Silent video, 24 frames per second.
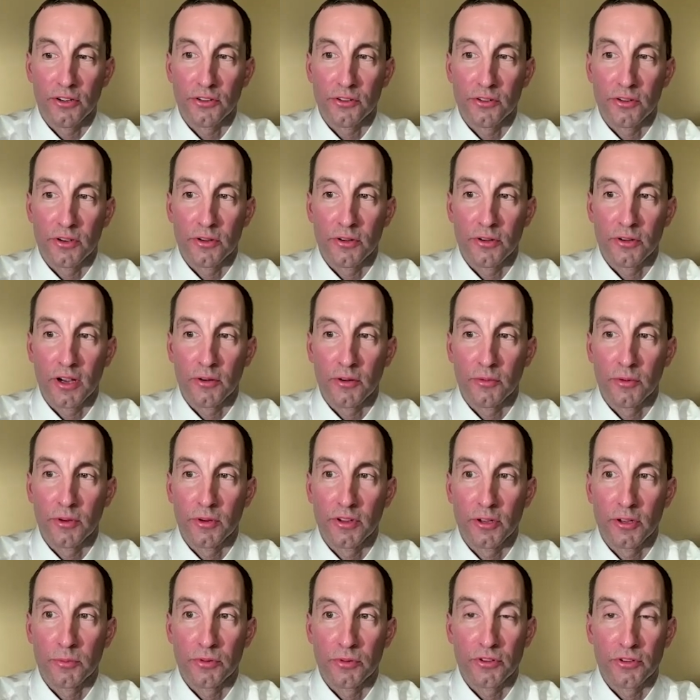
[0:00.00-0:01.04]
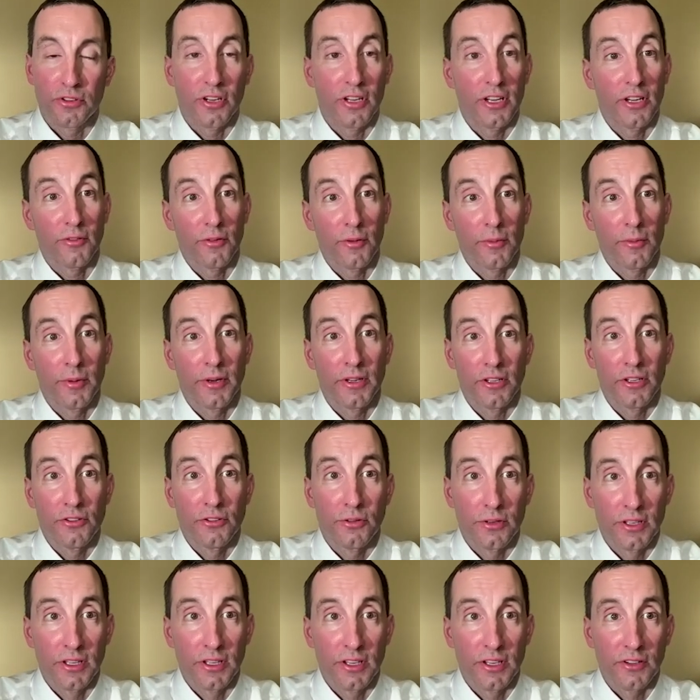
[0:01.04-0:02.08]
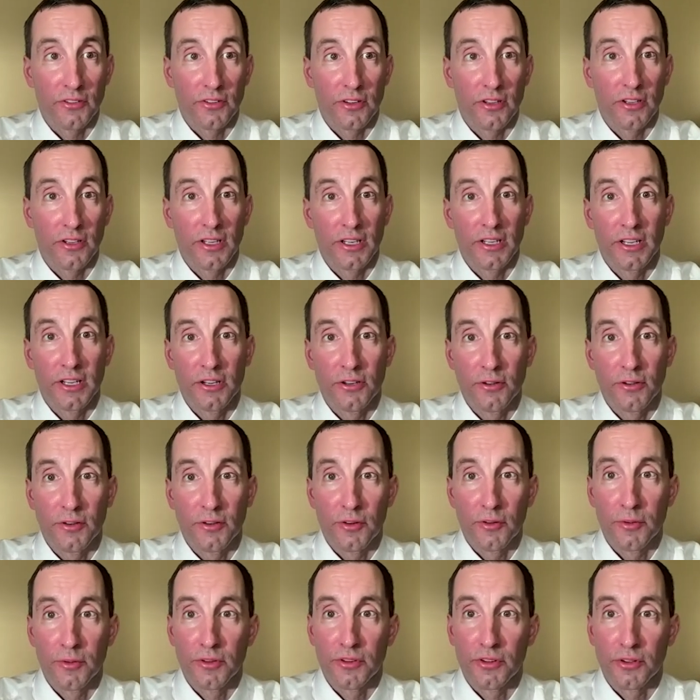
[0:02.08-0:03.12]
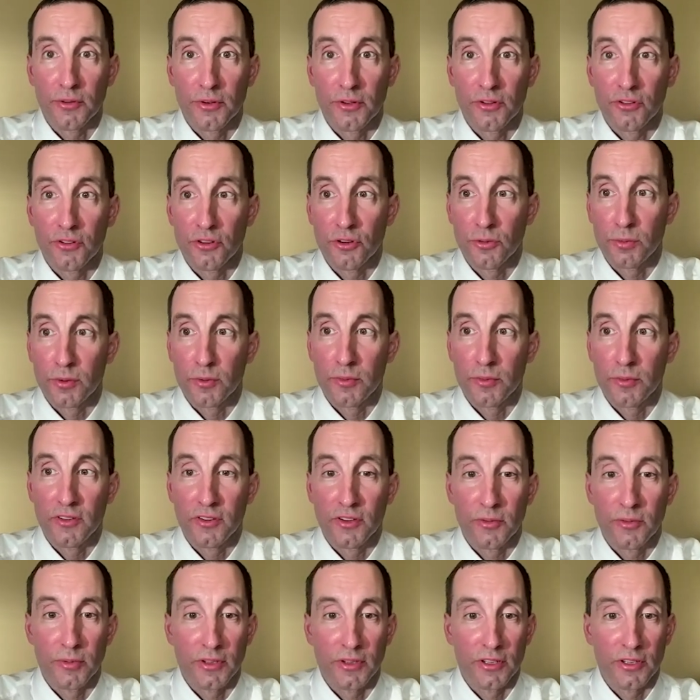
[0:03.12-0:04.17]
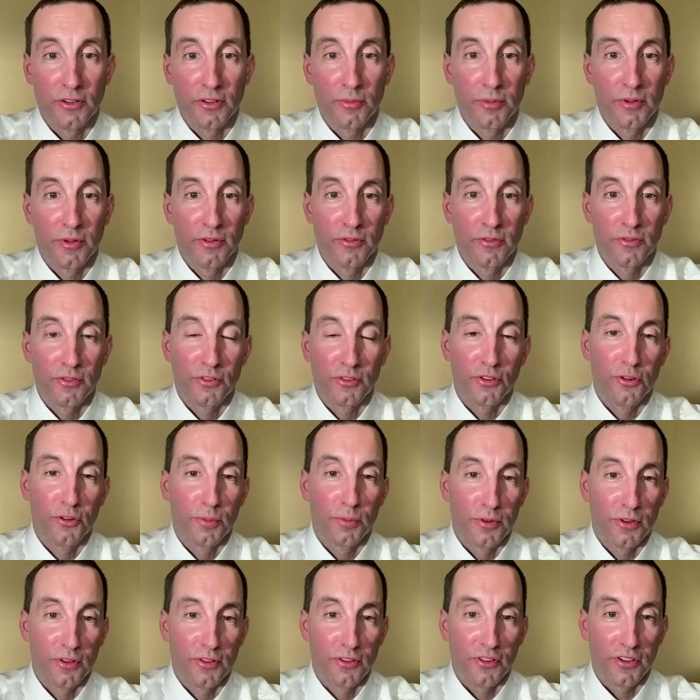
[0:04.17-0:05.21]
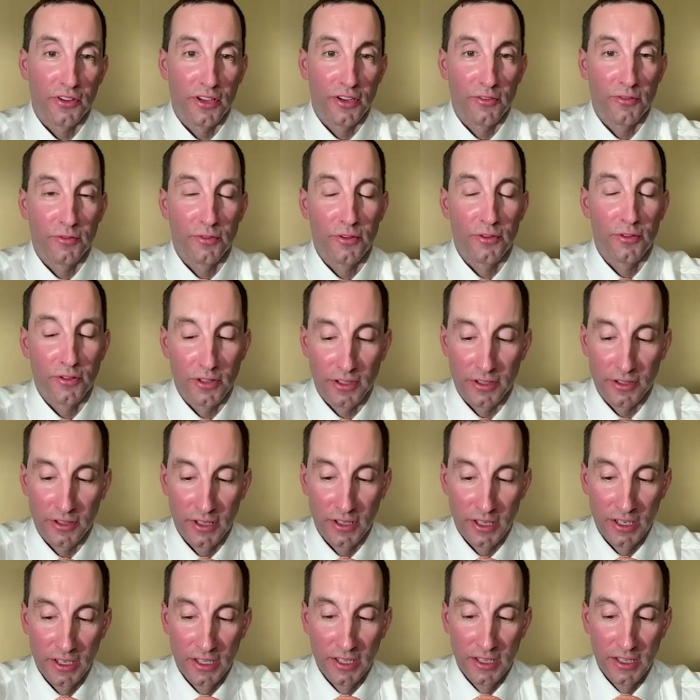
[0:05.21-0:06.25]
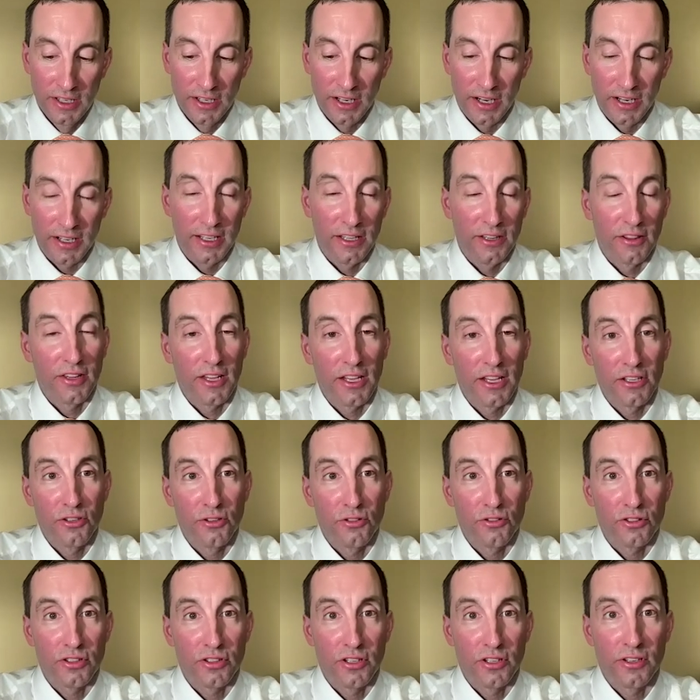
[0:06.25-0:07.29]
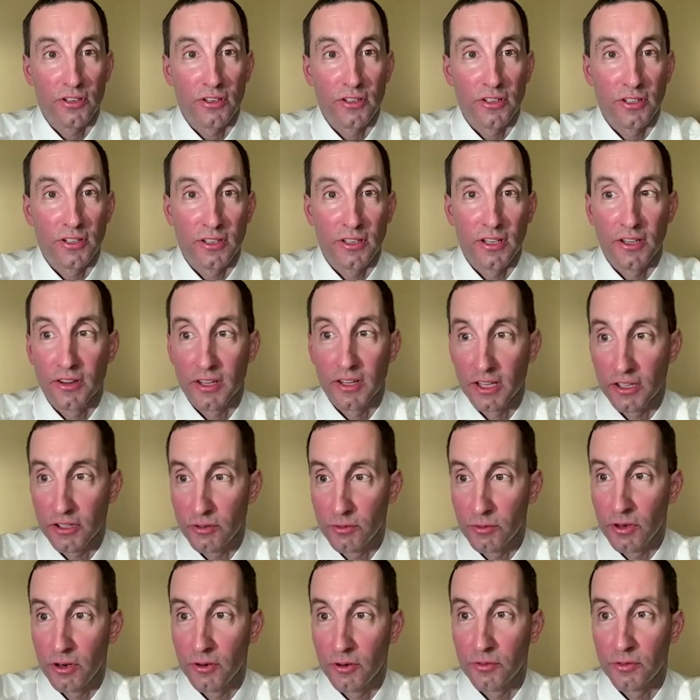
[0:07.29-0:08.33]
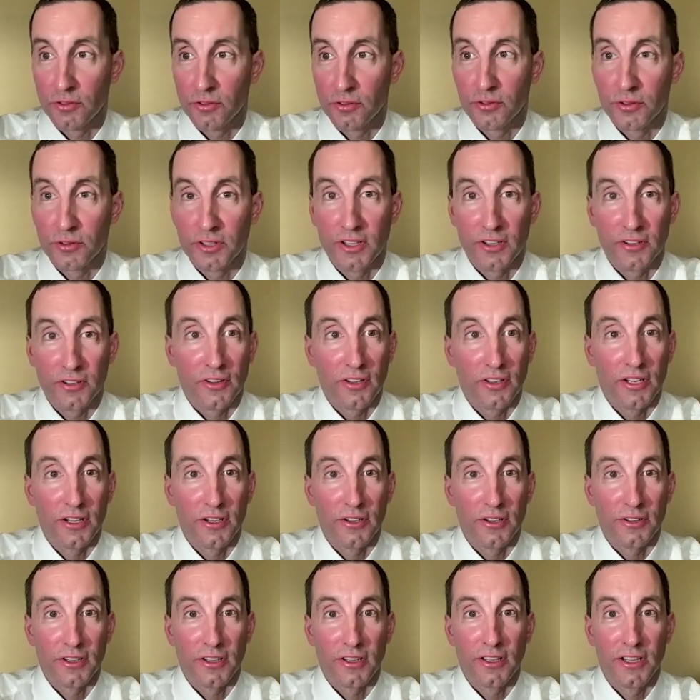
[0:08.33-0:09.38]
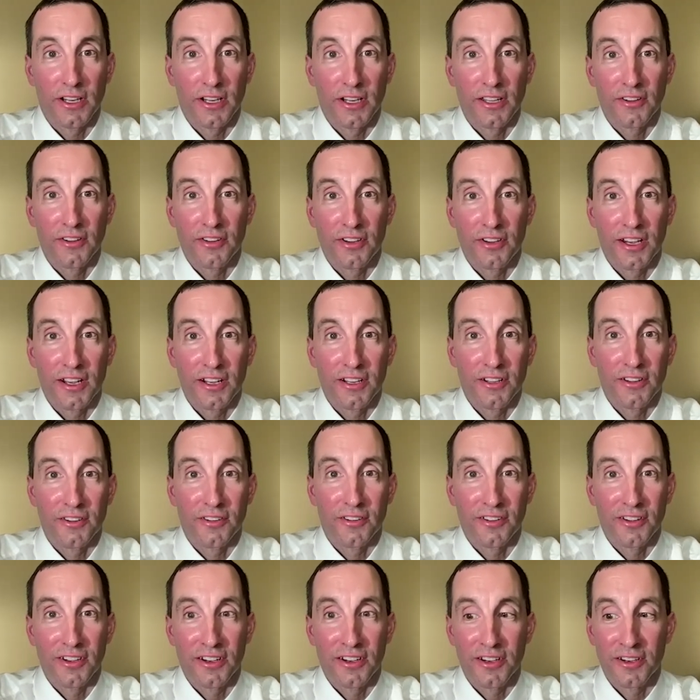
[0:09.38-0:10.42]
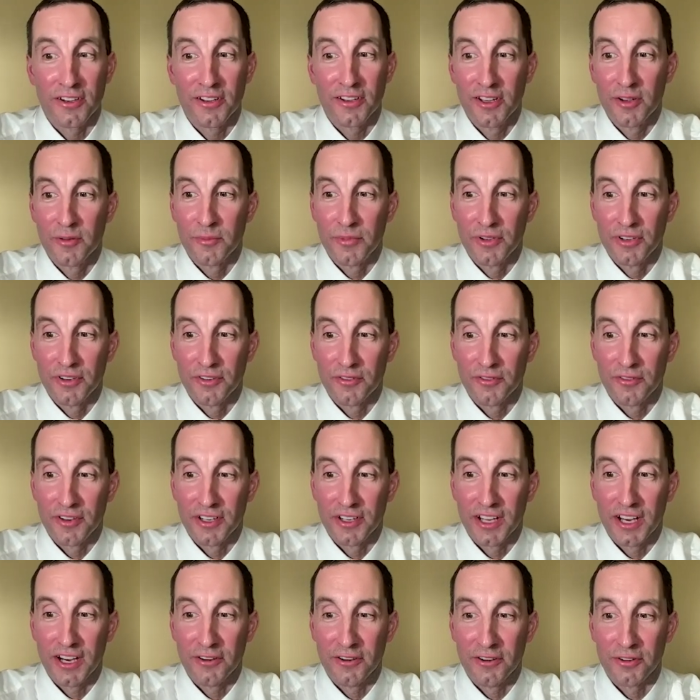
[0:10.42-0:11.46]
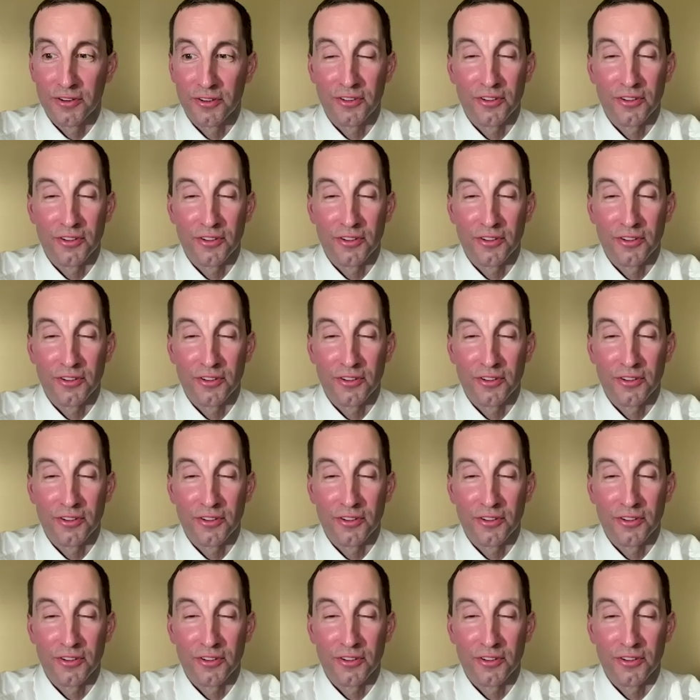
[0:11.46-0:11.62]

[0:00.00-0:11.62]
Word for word: So I, I really appreciate everybody joining us tonight. I know everyone's always super busy, but it's been super insightful. And again, thank you, Sharon, and, and thank you all for joining us tonight on the client side. It's uh, been a fun hour.